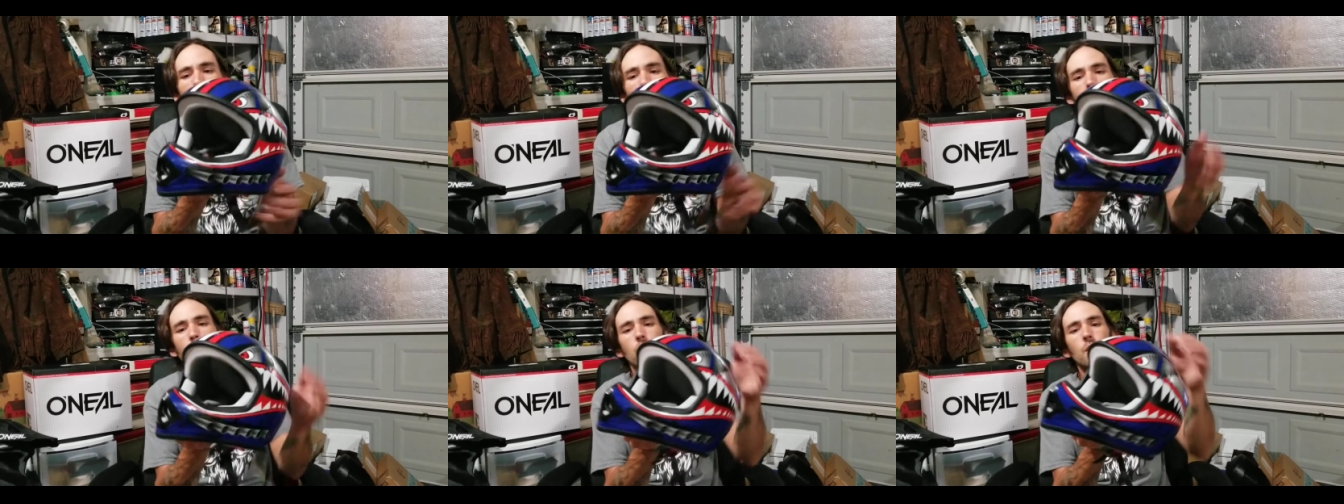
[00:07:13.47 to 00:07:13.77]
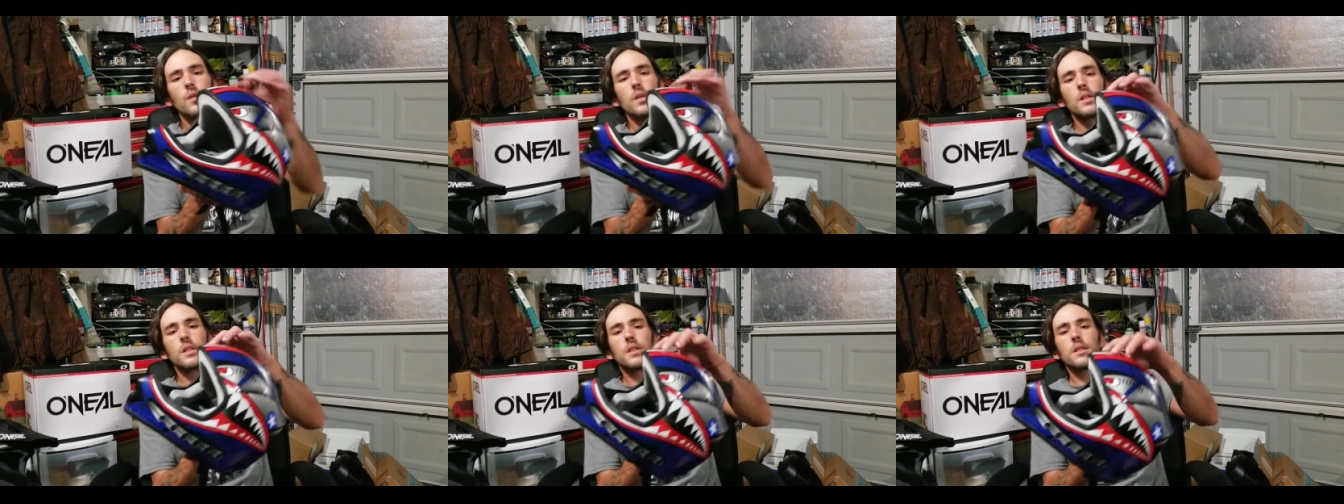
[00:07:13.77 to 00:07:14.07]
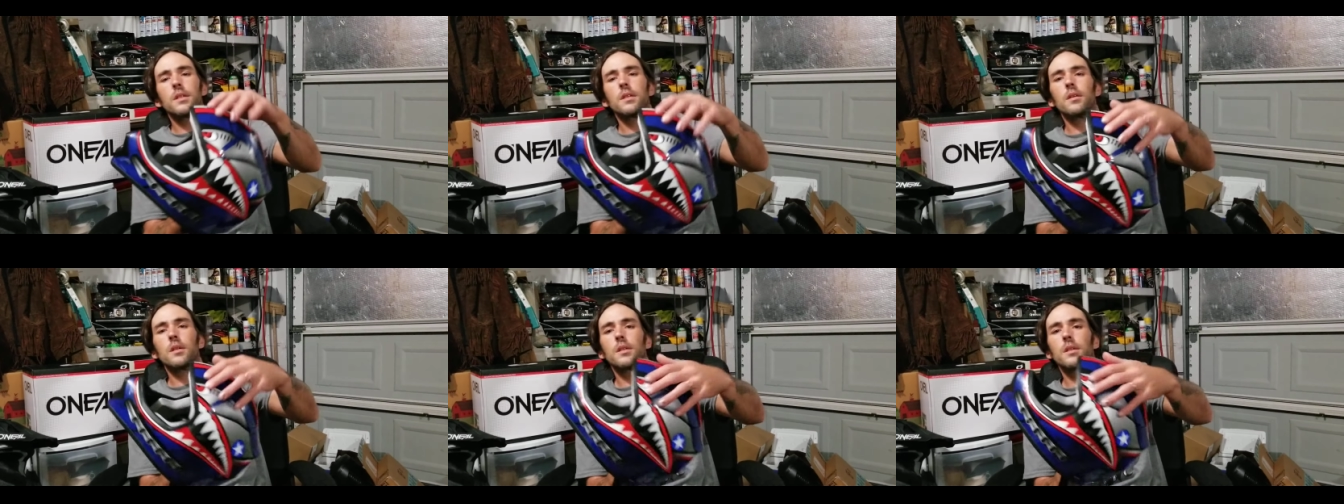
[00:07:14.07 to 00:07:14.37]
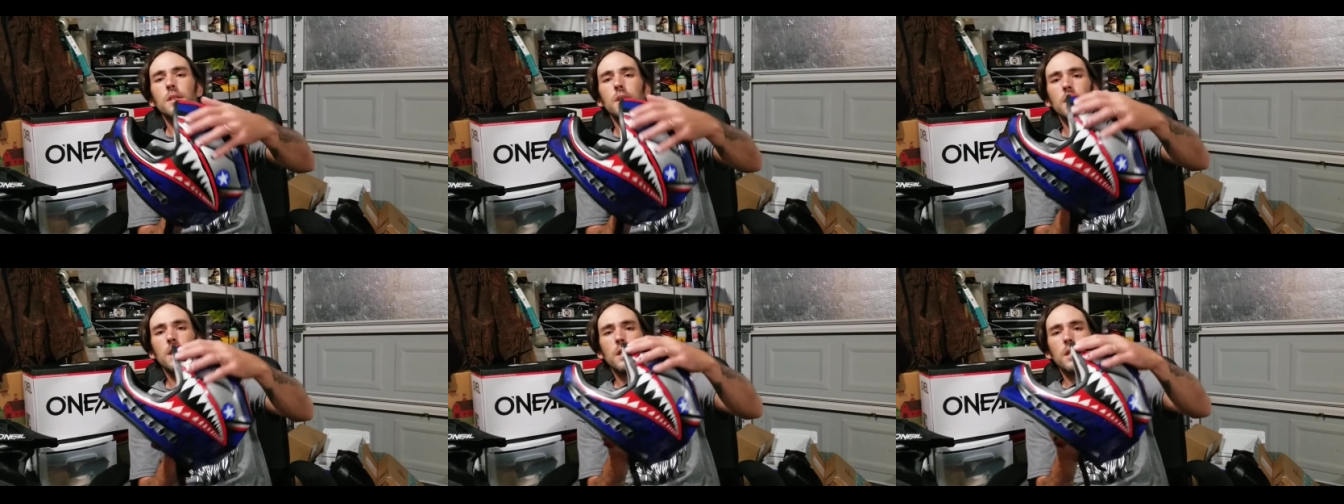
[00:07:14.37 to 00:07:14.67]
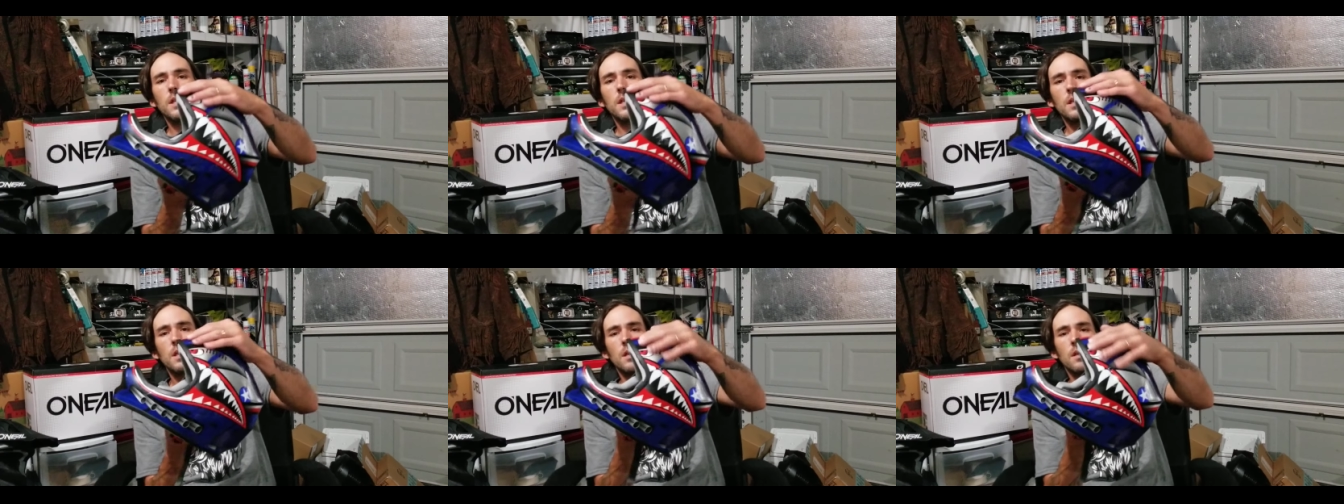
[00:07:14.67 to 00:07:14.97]
You can still
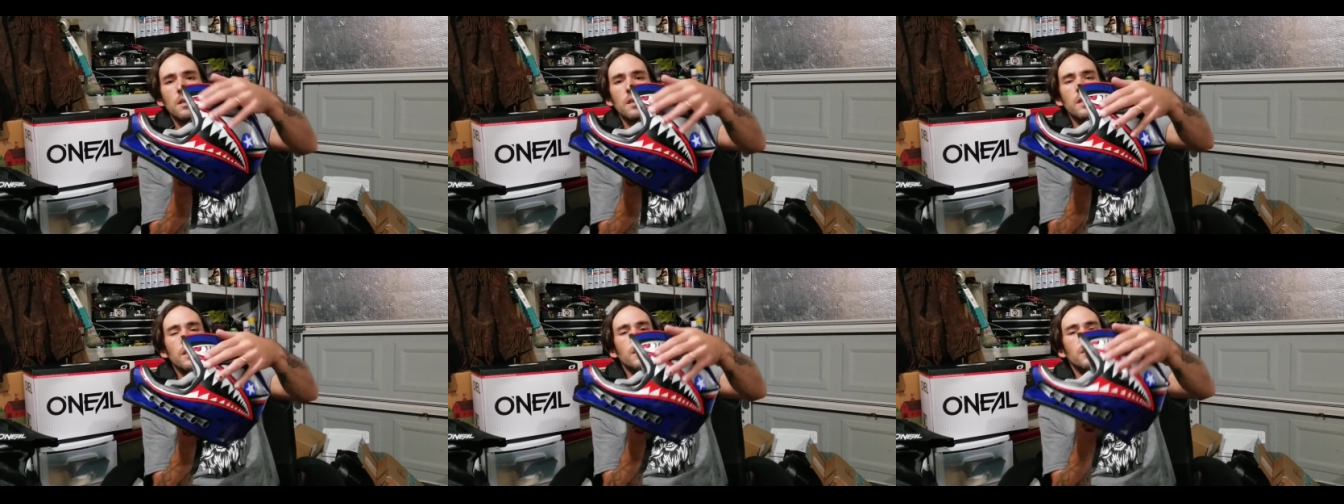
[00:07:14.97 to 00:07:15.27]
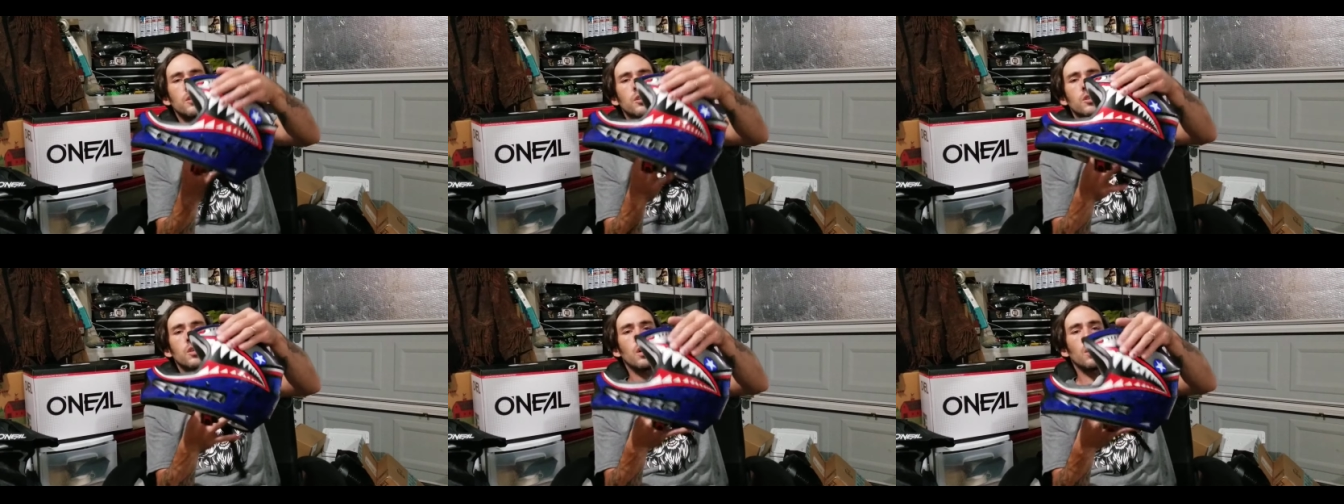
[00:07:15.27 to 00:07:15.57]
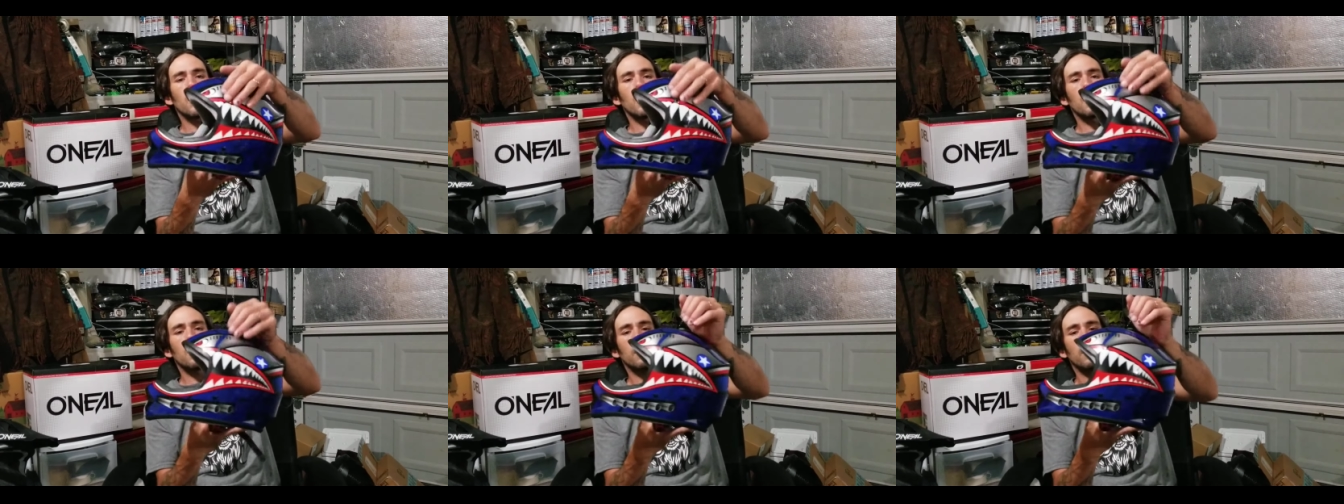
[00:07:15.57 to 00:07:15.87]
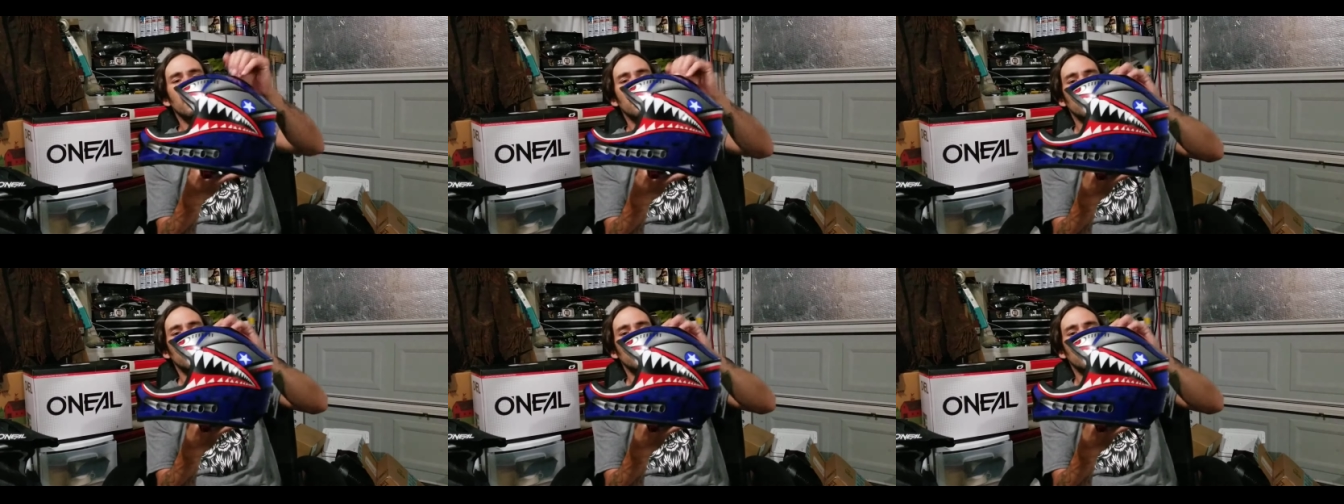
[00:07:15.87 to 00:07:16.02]
see the shark